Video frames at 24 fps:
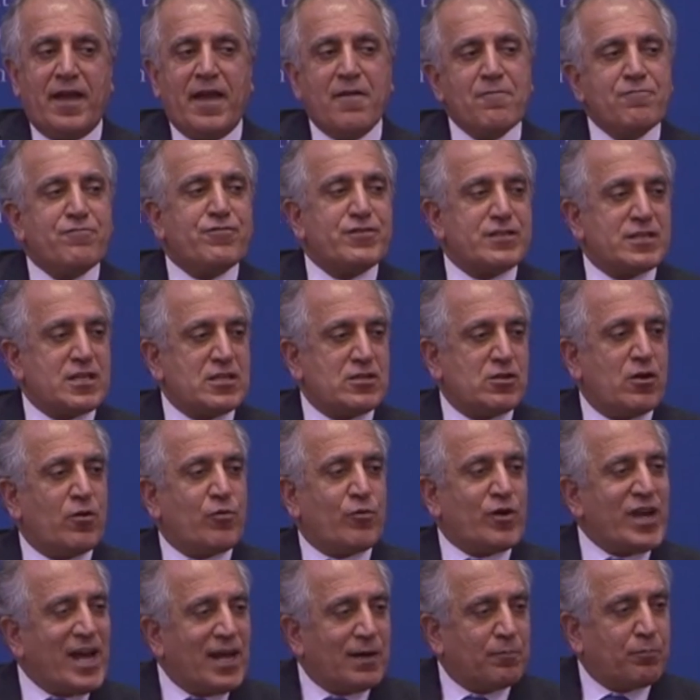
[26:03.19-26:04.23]
emphasis on
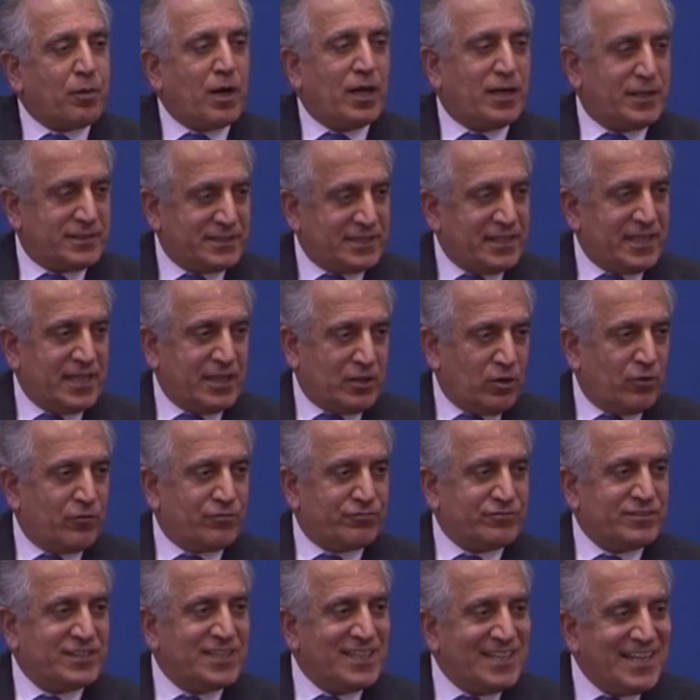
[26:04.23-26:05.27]
realpolitik
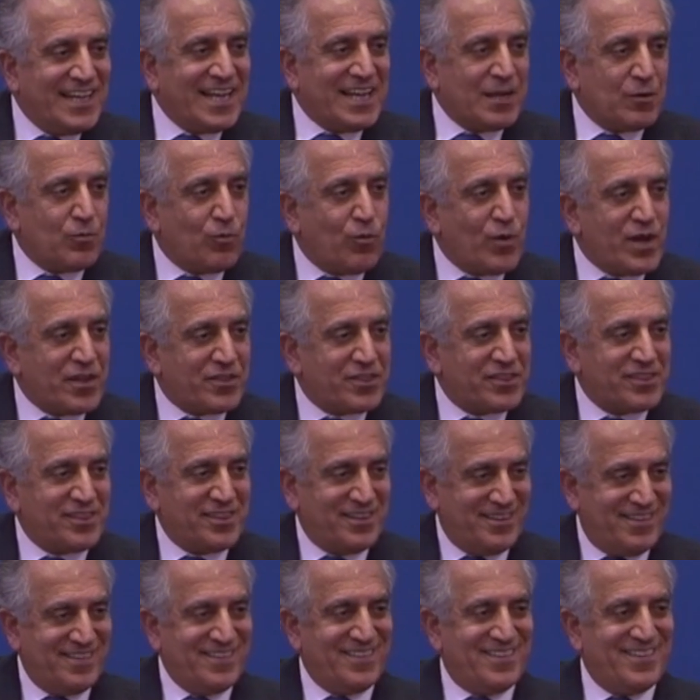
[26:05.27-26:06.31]
of dealing with
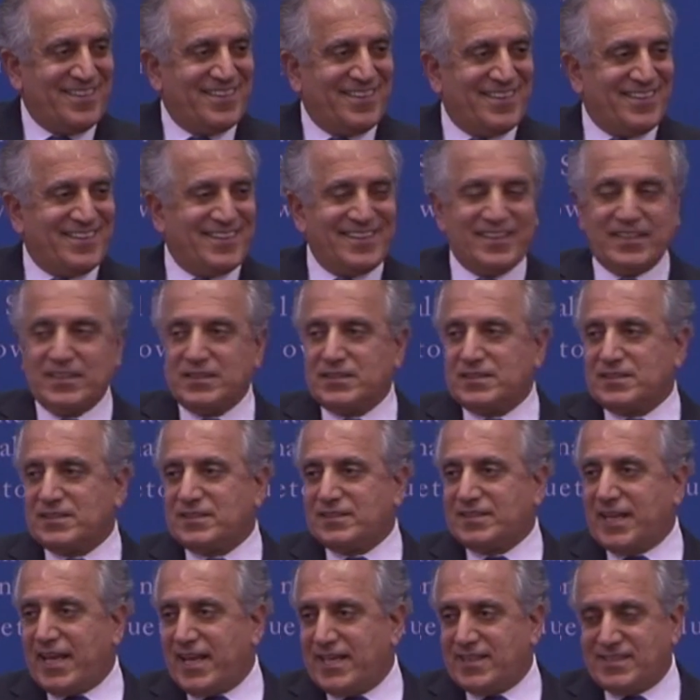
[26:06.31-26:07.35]

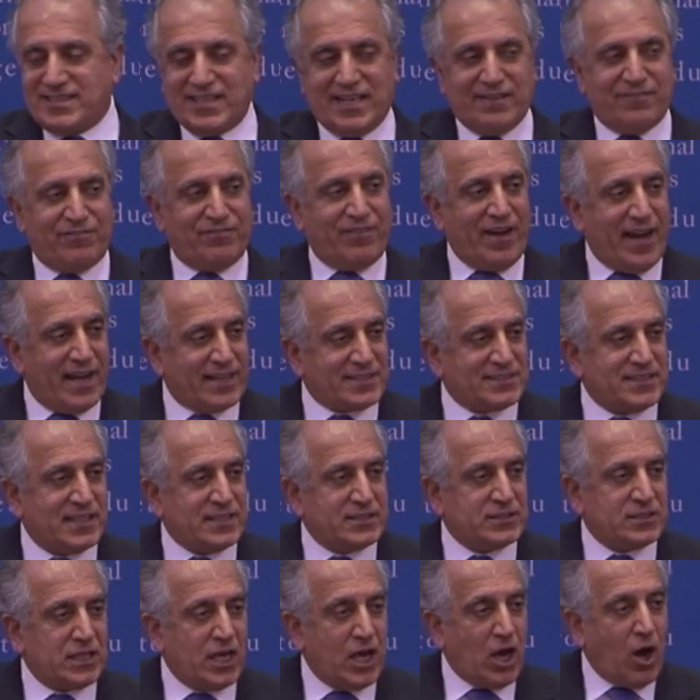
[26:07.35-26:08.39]
states and facts
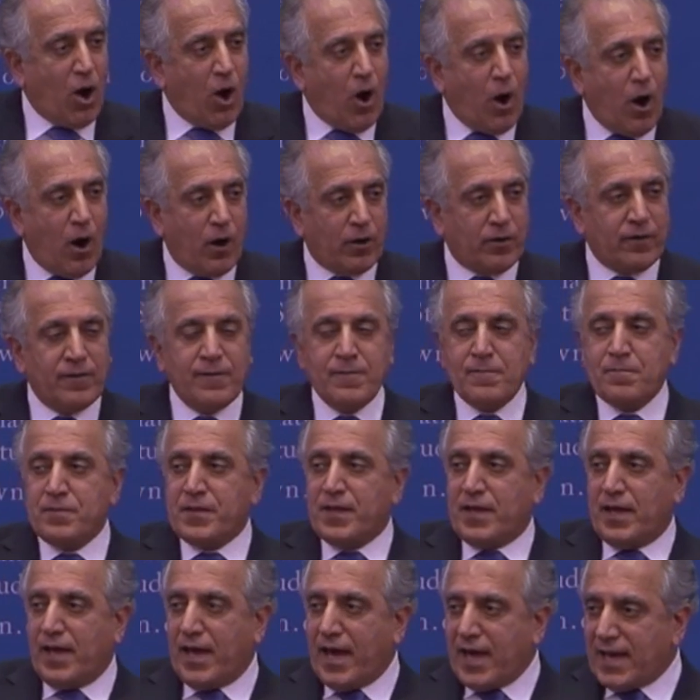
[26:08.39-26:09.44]
as they are,
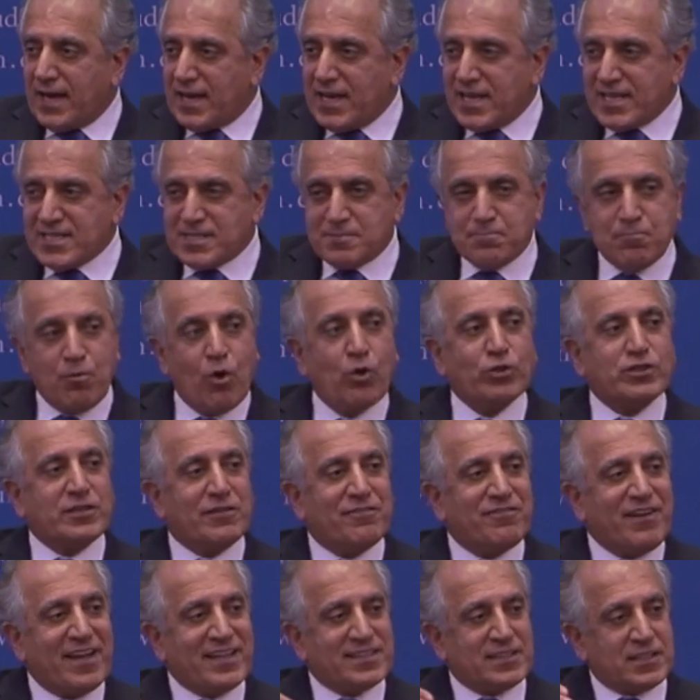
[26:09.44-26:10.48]
and less
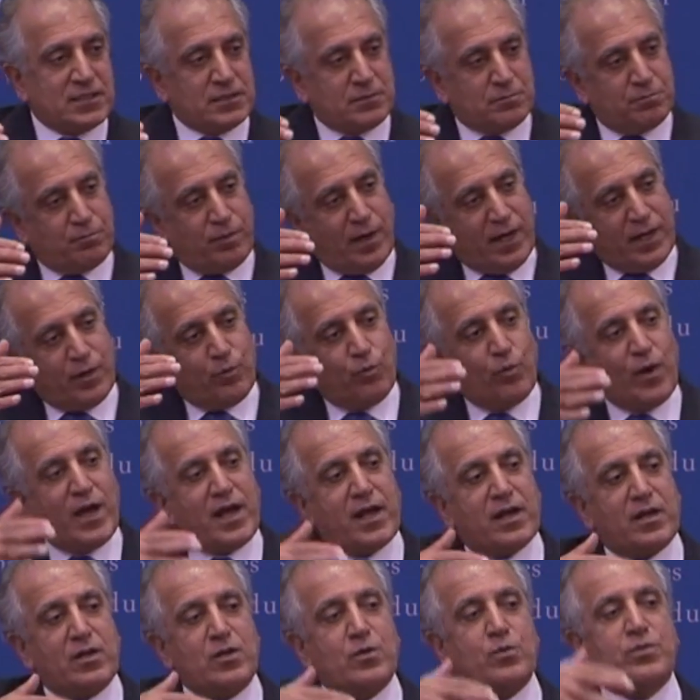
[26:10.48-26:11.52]
motivated by
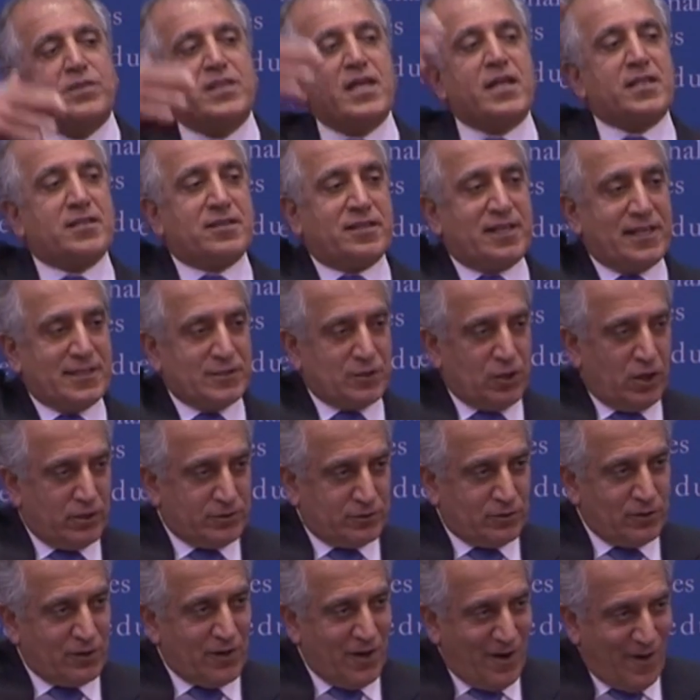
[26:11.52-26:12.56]
where you think things
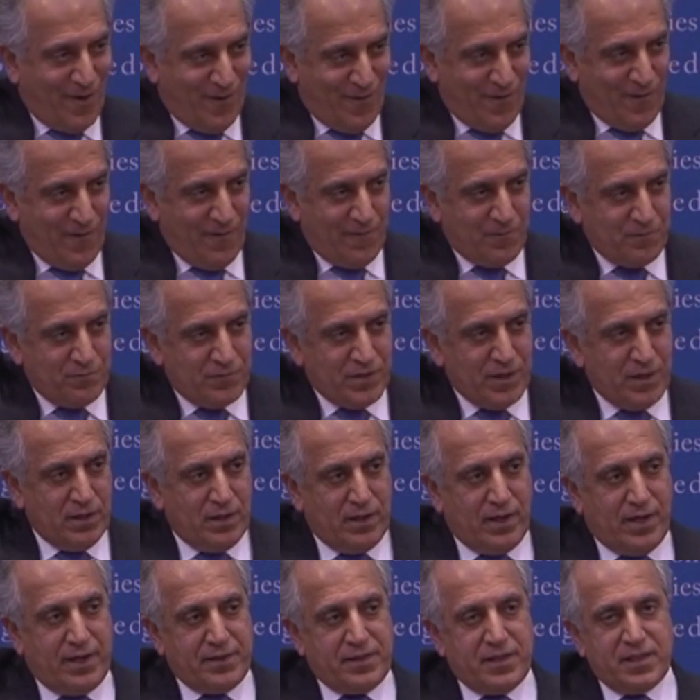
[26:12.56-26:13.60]
ought to go.
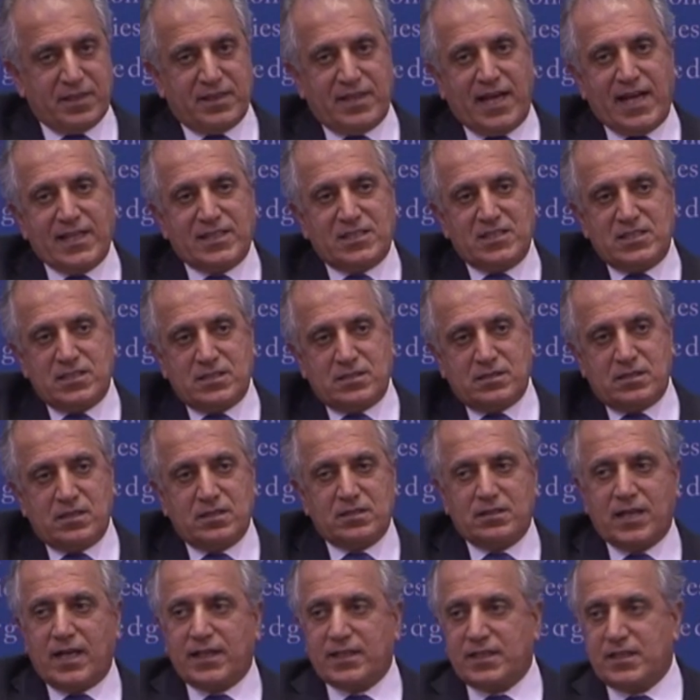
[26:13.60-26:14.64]
I think that is
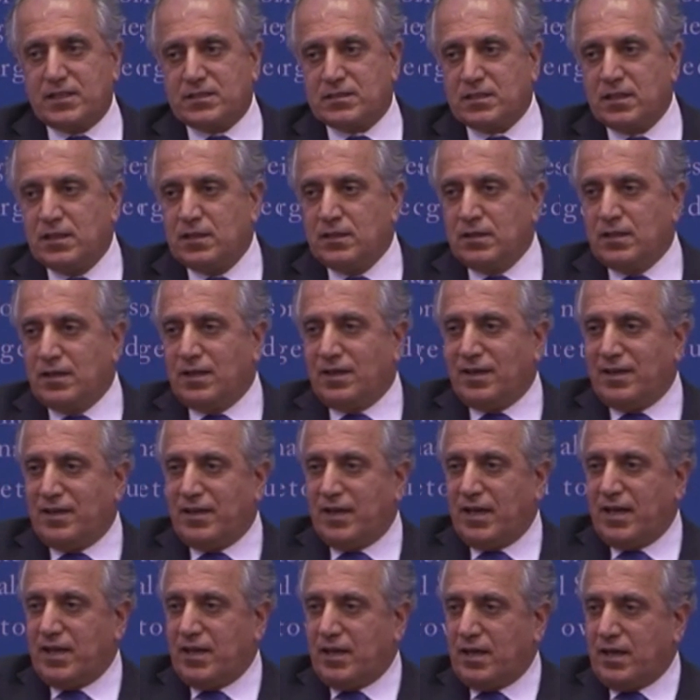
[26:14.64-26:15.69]

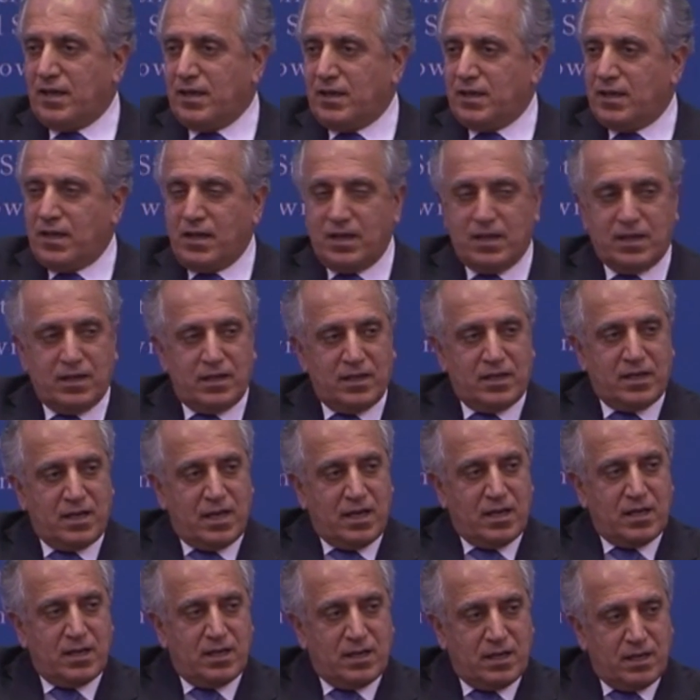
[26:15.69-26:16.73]

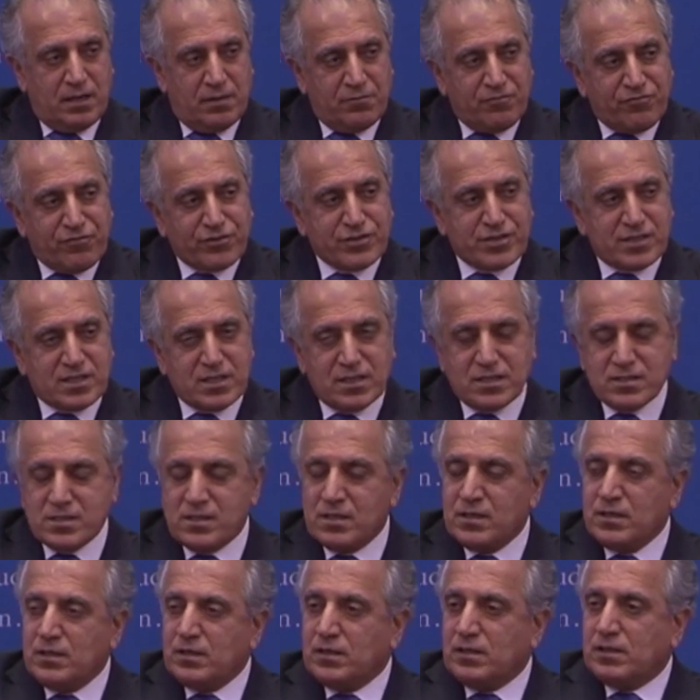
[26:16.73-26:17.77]
an emphasis
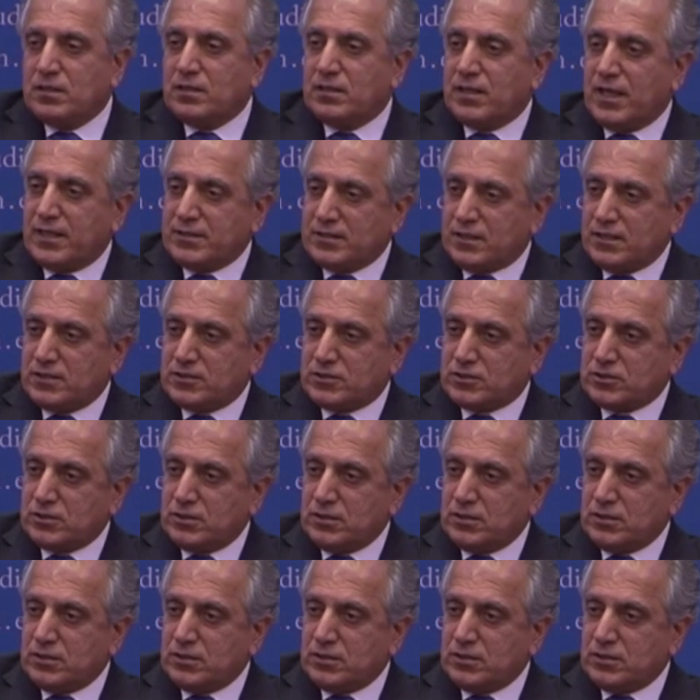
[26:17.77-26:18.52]
that is